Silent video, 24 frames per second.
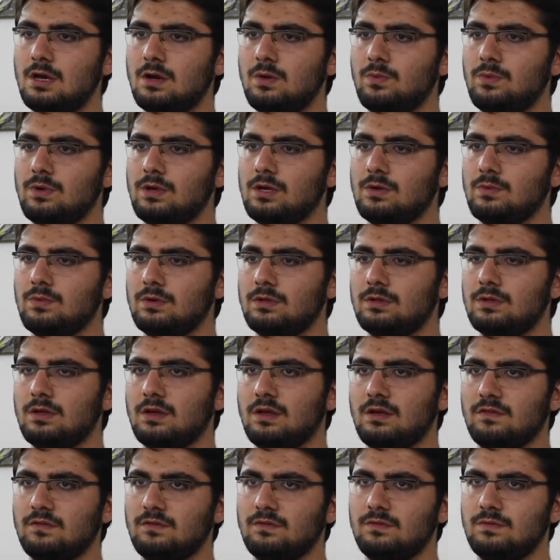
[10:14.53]
We would,
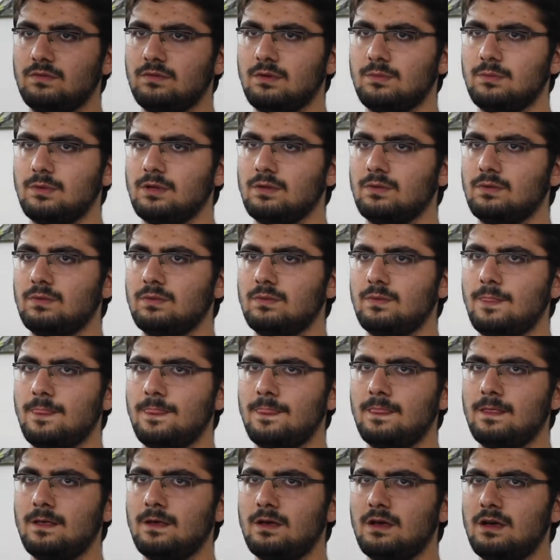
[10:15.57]
I mean,
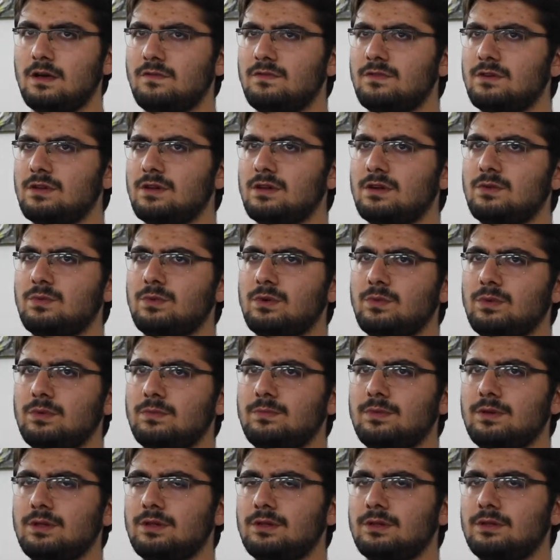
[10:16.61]
every year we would
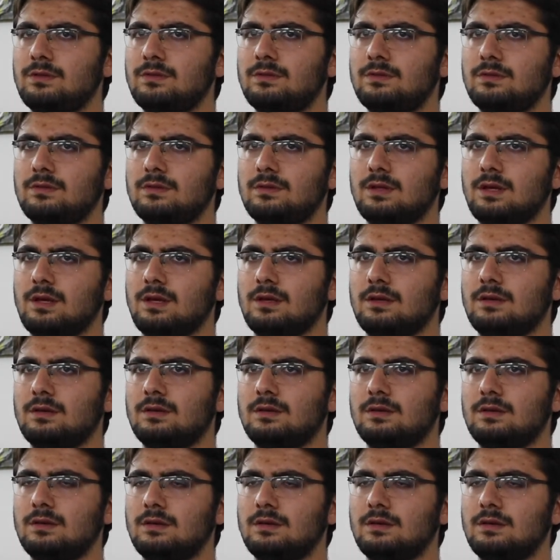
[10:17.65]
build like